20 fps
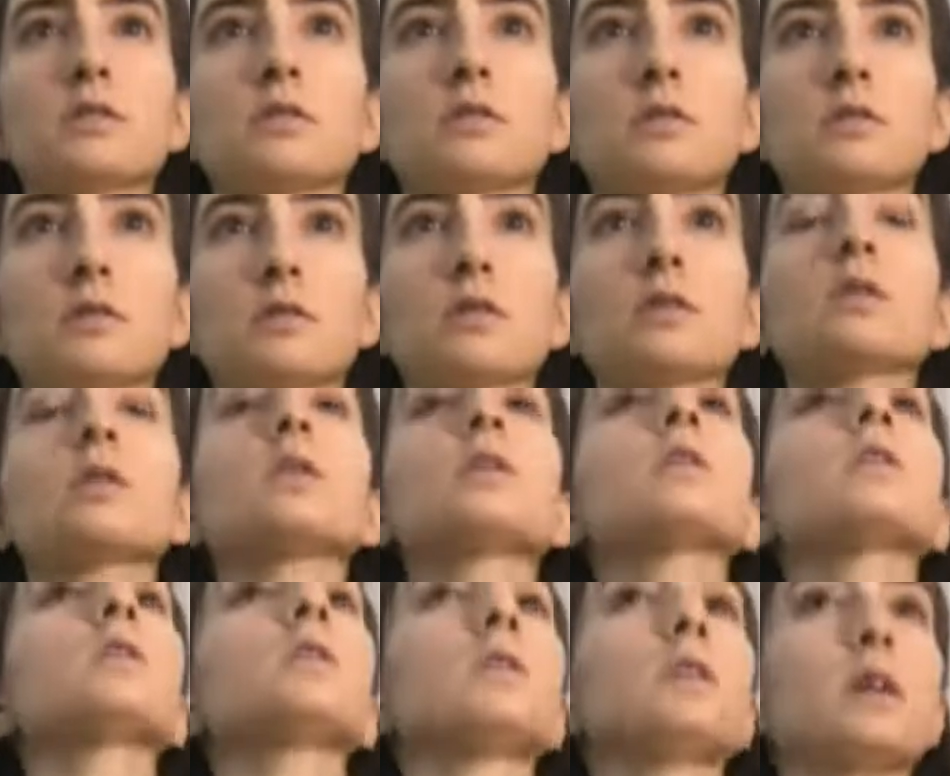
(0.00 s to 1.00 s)
your body.
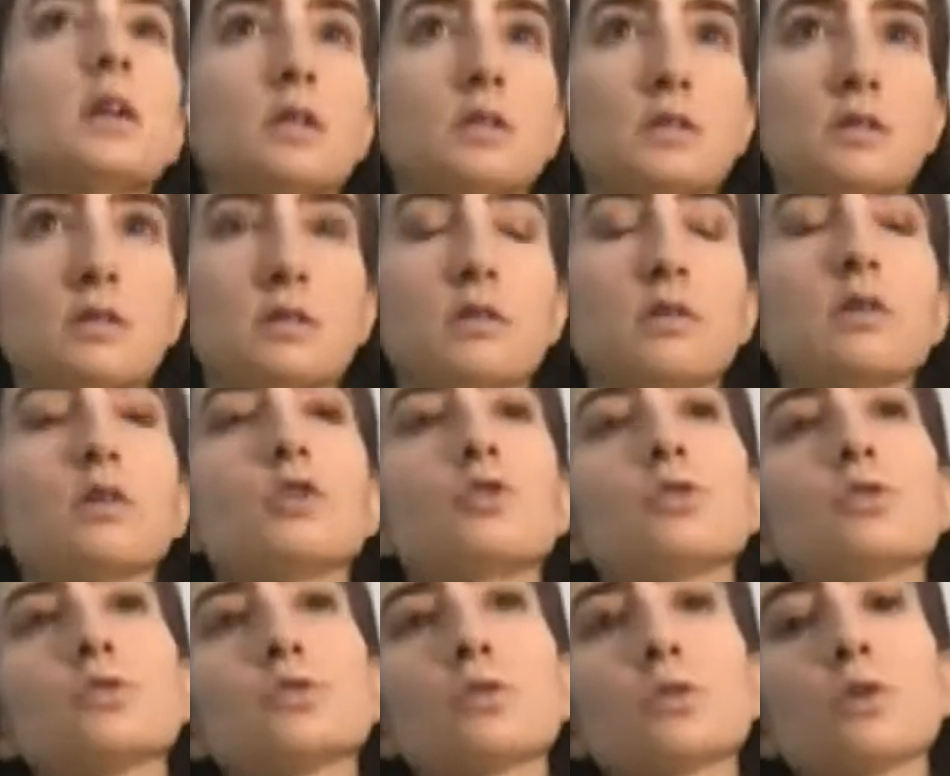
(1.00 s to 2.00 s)
Yes.
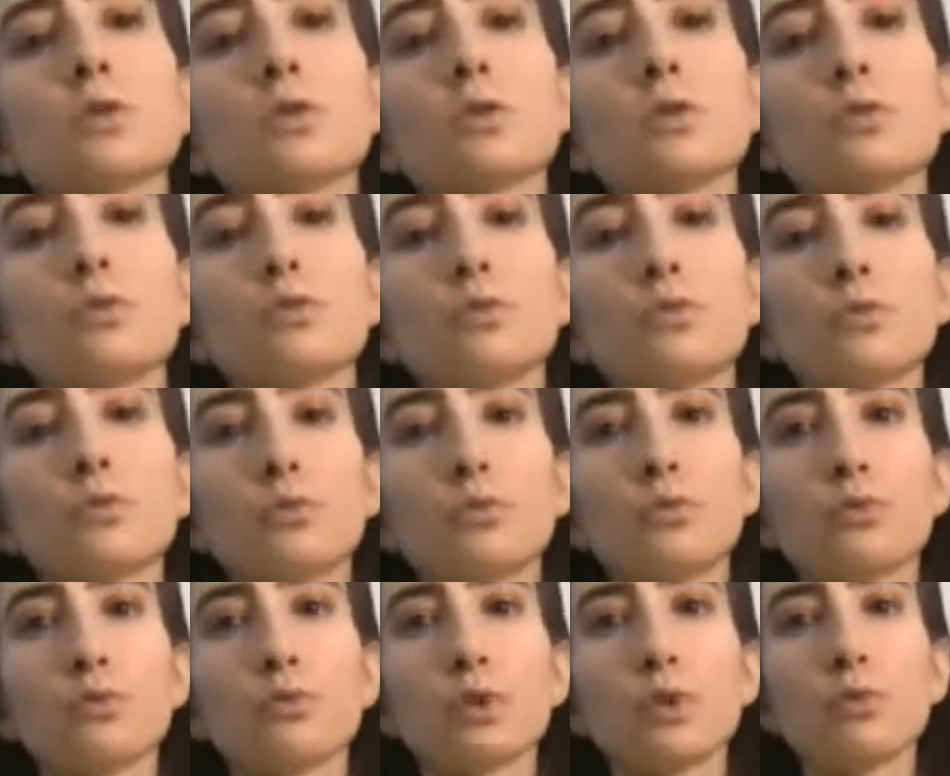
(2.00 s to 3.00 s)
So
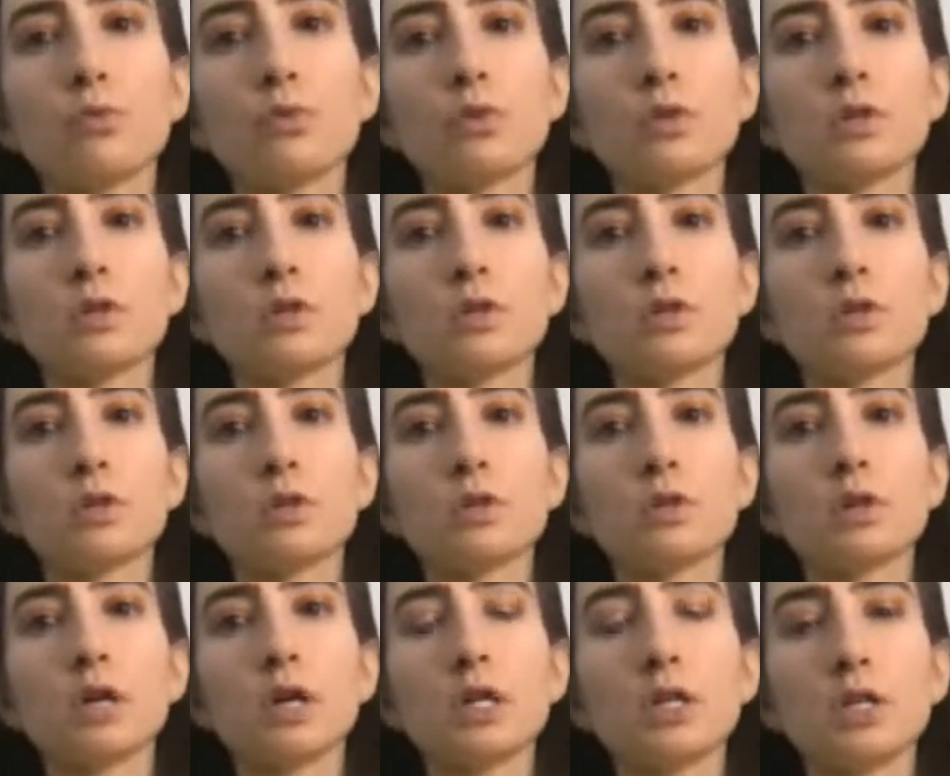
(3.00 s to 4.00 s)
we would
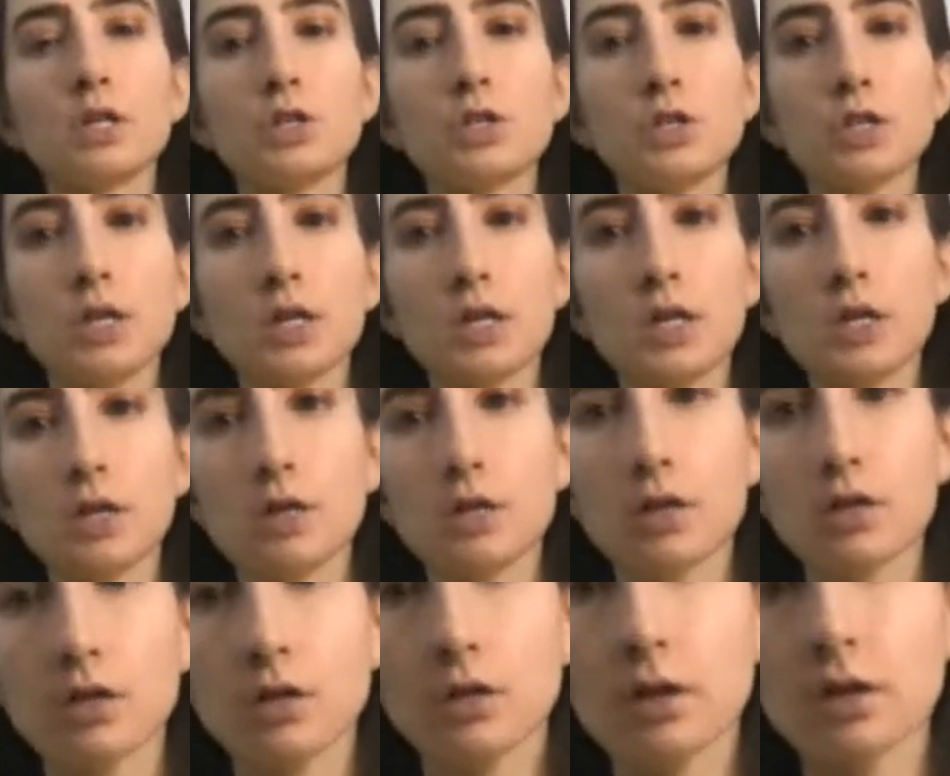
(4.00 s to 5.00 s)
initiate